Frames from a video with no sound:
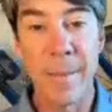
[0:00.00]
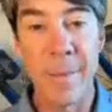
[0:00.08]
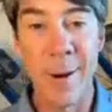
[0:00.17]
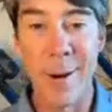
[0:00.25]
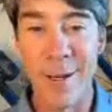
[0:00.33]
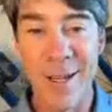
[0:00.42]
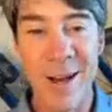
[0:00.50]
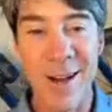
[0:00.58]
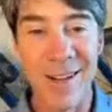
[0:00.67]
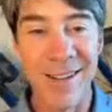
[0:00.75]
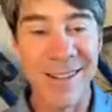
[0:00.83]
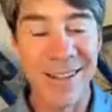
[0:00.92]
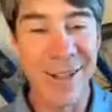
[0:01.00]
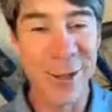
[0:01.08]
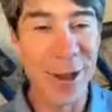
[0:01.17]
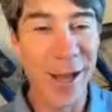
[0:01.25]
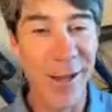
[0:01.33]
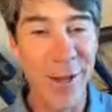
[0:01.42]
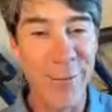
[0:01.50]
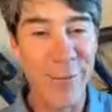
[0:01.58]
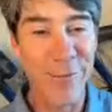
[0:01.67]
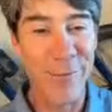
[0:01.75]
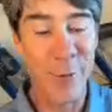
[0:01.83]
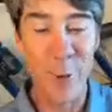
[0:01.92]
are young and you have
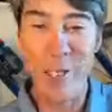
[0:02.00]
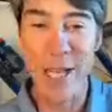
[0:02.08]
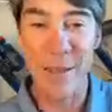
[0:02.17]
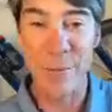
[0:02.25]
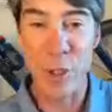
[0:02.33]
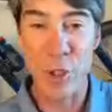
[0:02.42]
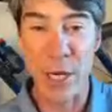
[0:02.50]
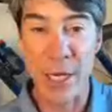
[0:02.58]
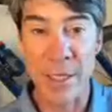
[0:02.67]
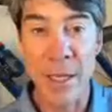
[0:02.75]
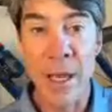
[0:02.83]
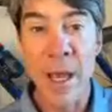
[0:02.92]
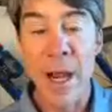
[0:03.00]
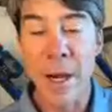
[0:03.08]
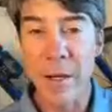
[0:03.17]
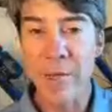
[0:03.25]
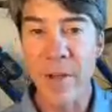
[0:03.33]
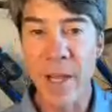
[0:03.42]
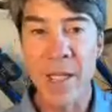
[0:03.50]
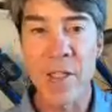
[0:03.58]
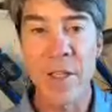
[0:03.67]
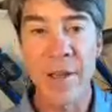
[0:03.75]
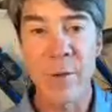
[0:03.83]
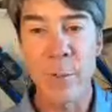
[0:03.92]
more time to train, our
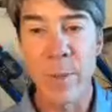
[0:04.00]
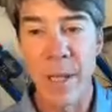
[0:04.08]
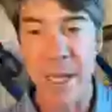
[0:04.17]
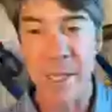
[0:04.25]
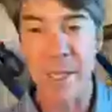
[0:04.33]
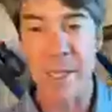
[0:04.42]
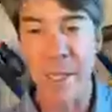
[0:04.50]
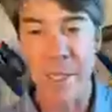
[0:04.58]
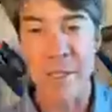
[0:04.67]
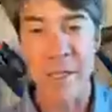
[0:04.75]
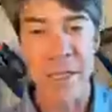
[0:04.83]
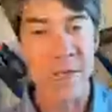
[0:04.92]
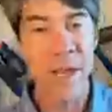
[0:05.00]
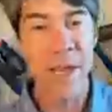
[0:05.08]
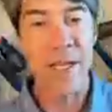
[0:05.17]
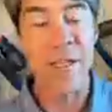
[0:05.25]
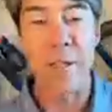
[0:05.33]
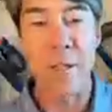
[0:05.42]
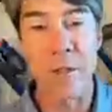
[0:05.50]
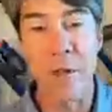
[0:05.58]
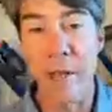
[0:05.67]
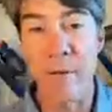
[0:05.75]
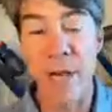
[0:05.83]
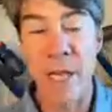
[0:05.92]
advanced level plan is advanced. So do
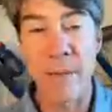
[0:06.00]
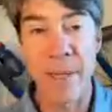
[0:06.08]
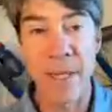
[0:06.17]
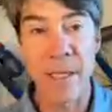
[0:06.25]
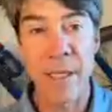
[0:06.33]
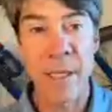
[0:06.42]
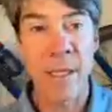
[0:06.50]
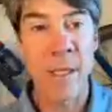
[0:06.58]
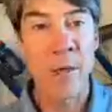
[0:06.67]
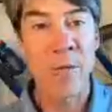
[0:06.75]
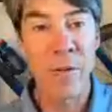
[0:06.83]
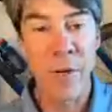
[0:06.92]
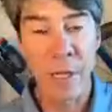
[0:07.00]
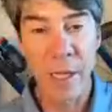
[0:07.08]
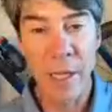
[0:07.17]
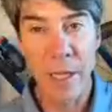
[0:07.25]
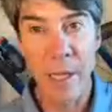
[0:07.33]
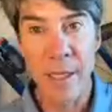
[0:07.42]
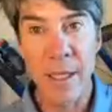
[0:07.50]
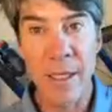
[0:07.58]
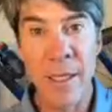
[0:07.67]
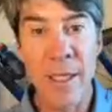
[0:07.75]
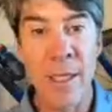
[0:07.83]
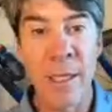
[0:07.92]
not recommend it for
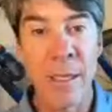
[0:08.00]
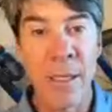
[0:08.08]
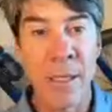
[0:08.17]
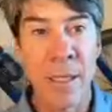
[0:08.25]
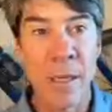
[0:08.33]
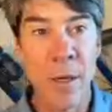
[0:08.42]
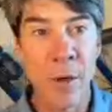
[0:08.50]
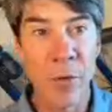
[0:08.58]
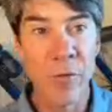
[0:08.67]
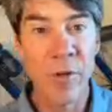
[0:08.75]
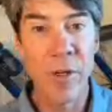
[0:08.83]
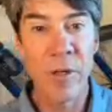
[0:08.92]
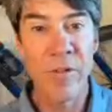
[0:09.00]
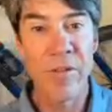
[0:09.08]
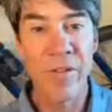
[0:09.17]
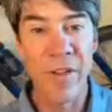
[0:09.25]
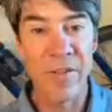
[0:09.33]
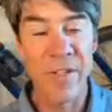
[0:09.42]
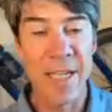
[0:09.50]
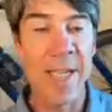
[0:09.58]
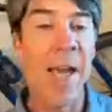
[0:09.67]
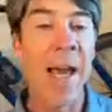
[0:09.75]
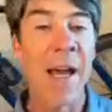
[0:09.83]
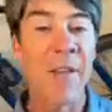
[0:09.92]
any over 50
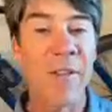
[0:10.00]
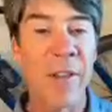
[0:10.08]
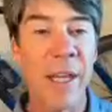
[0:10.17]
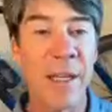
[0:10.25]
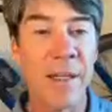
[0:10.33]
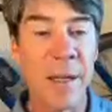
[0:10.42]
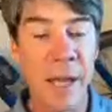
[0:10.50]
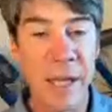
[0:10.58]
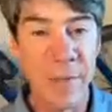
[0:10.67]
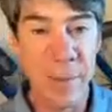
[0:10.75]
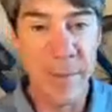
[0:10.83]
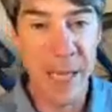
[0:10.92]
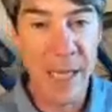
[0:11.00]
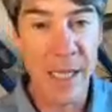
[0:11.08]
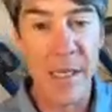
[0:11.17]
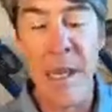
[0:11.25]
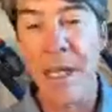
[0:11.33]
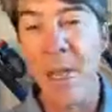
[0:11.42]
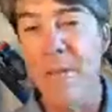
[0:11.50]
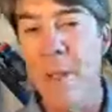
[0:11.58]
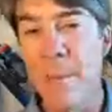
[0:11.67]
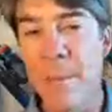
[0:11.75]
athlete, not even me, not even